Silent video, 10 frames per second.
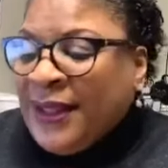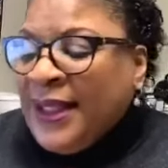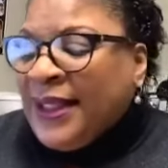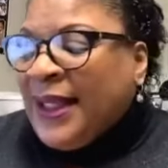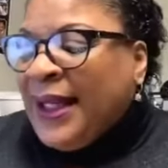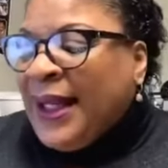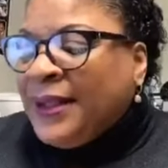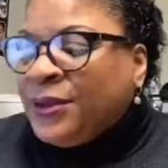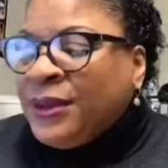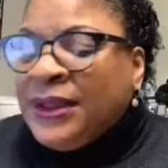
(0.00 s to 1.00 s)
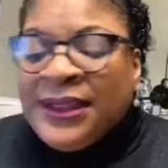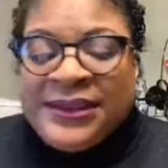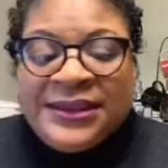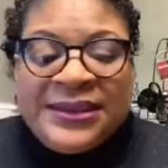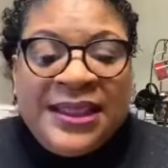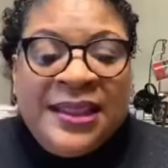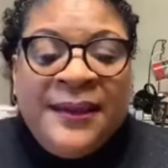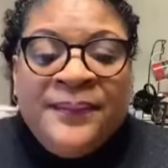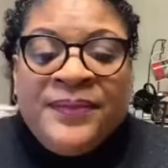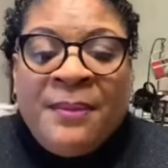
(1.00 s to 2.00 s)
I, I don't get to see
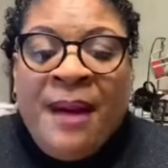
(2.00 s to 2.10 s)
my